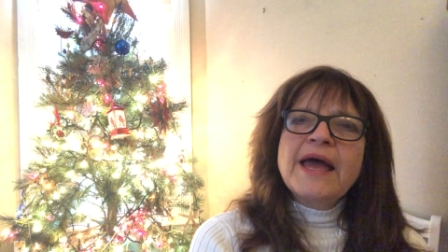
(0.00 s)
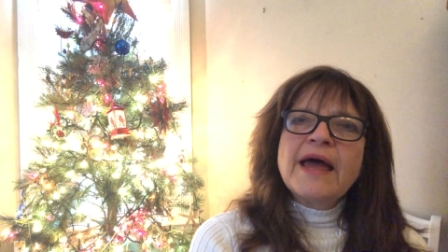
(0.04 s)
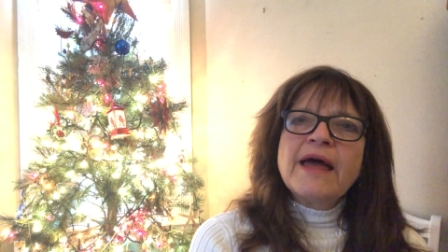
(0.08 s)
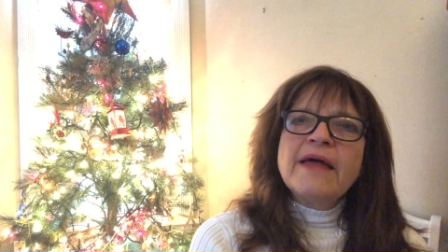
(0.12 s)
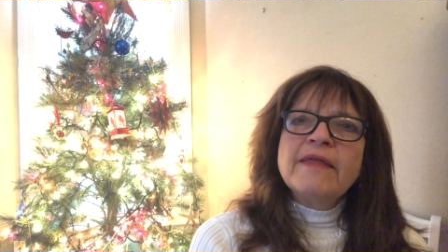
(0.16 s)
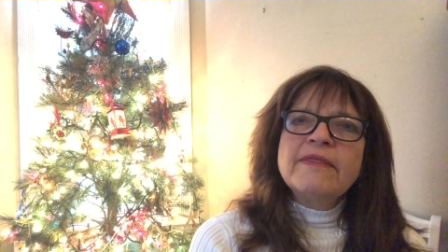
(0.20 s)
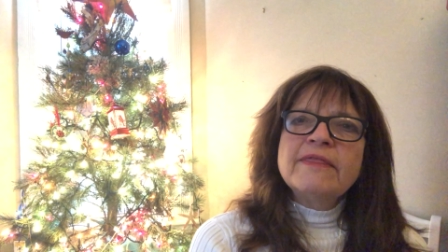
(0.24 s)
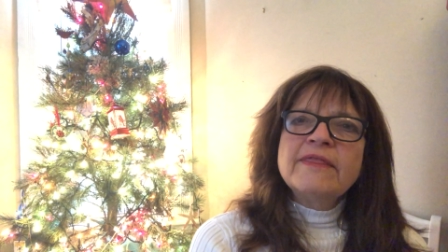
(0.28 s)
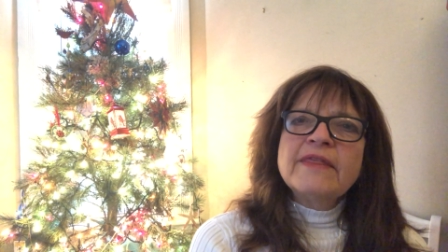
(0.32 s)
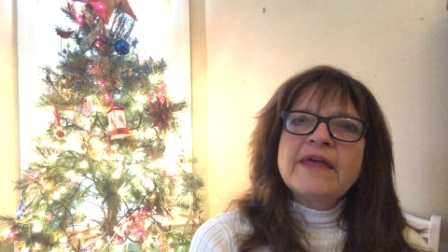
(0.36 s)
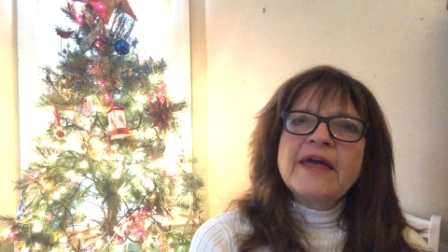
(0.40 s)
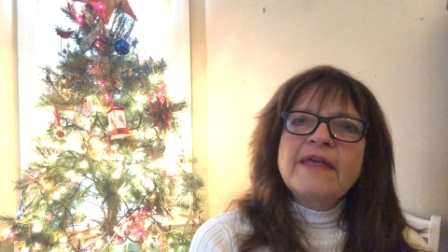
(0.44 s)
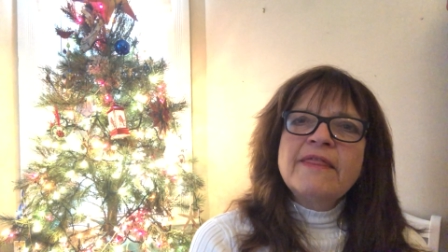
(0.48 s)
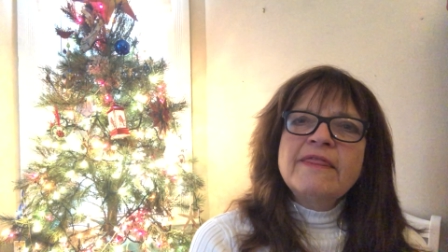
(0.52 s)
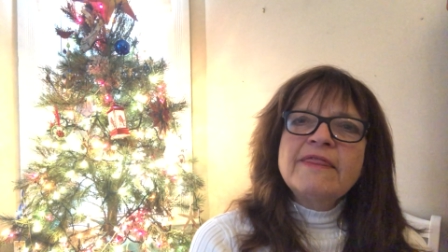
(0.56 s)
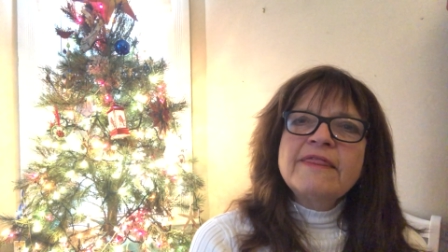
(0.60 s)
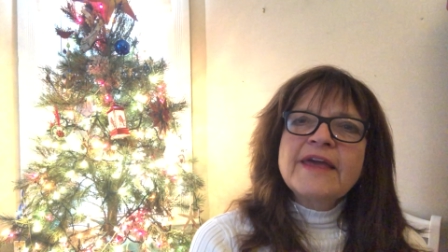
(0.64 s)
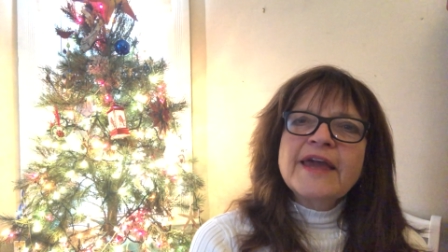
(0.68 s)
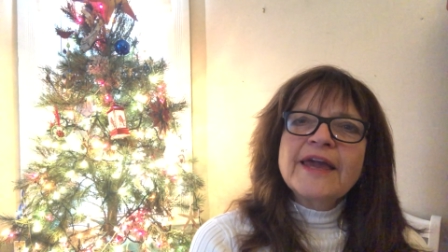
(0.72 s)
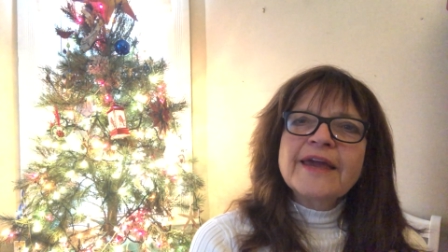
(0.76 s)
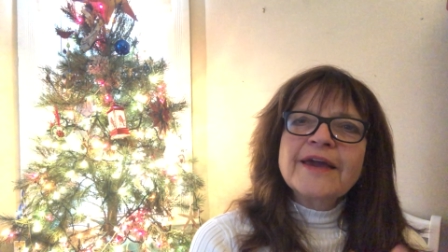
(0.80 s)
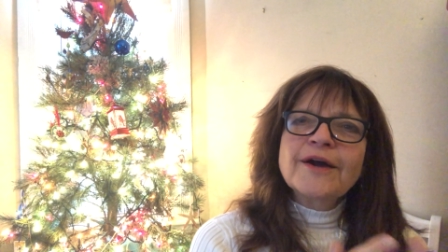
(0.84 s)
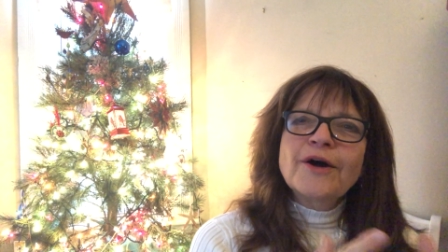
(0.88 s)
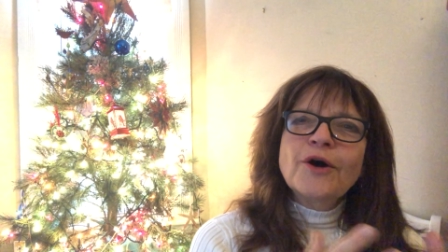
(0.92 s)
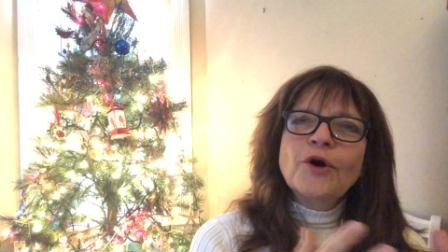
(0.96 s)
and then
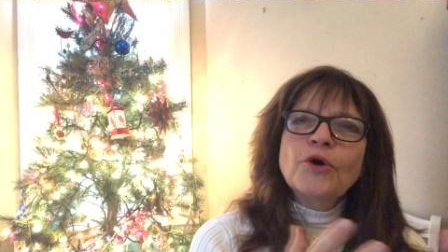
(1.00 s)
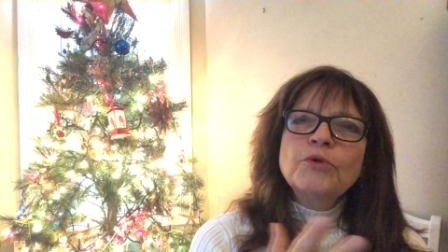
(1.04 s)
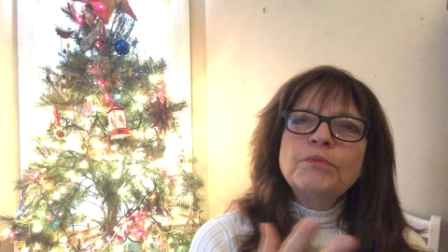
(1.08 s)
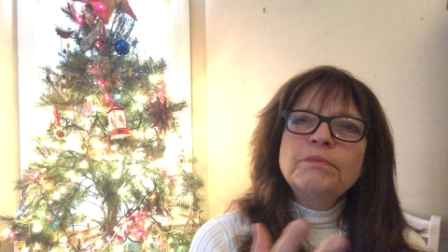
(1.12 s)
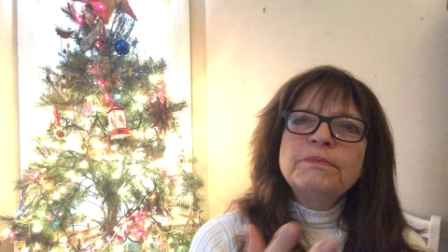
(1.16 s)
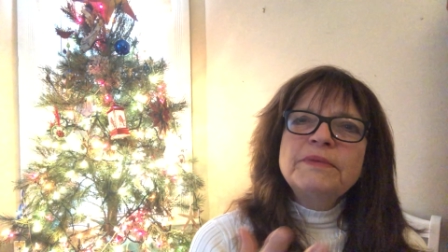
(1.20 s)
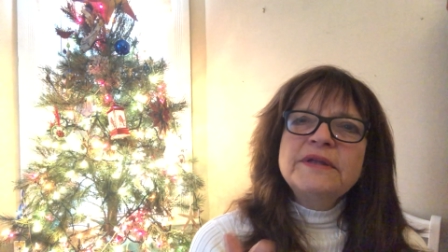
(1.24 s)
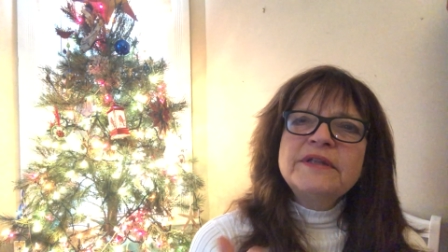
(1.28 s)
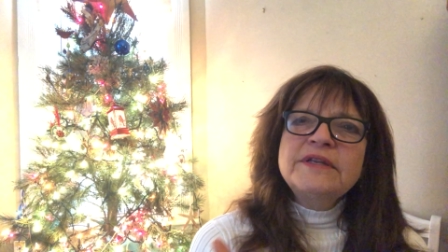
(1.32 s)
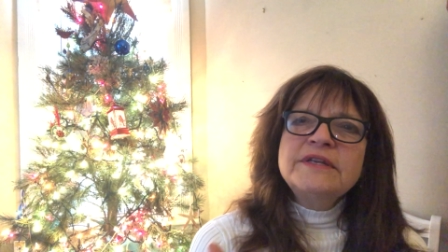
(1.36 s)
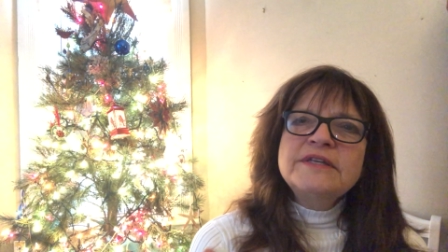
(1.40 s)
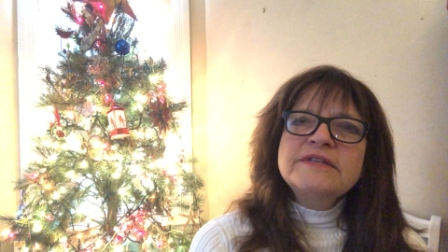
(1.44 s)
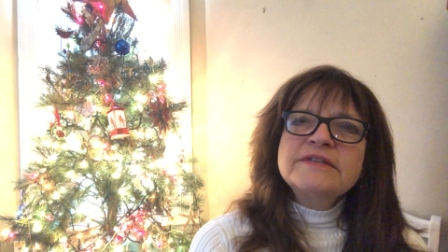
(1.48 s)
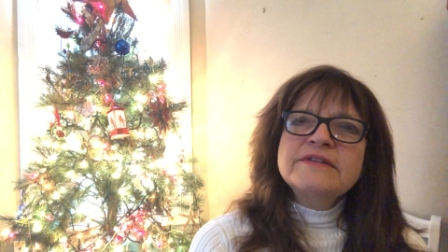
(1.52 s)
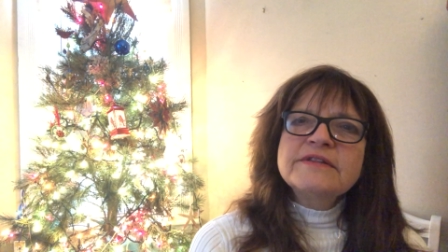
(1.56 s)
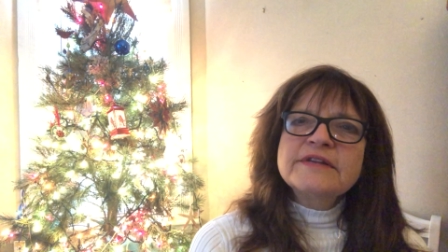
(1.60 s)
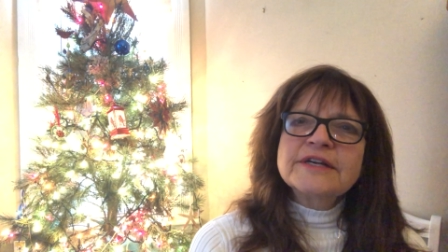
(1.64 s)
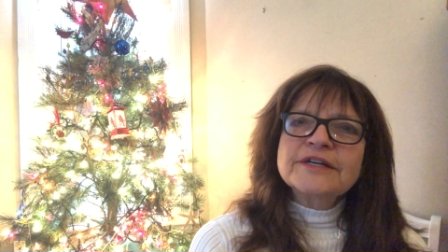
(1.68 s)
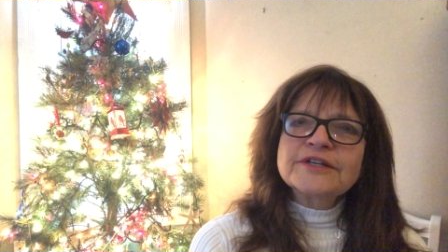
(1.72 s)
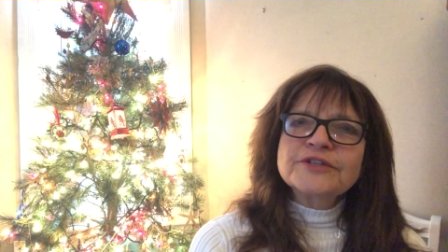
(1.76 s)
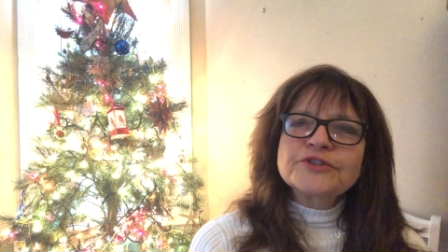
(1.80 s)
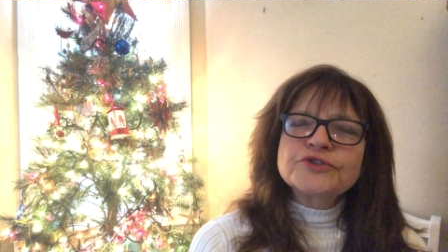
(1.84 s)
they opened their